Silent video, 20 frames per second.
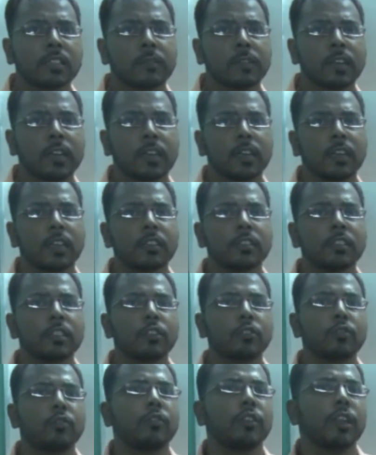have a tendency
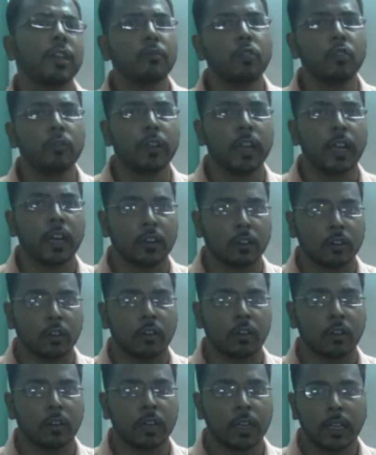to remove
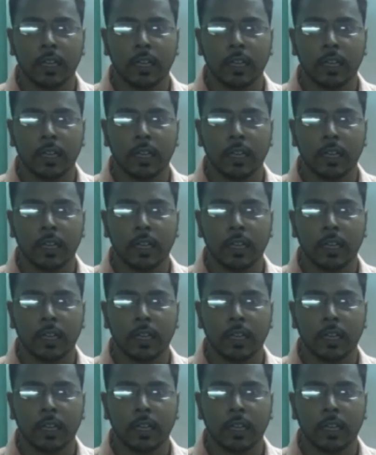electron,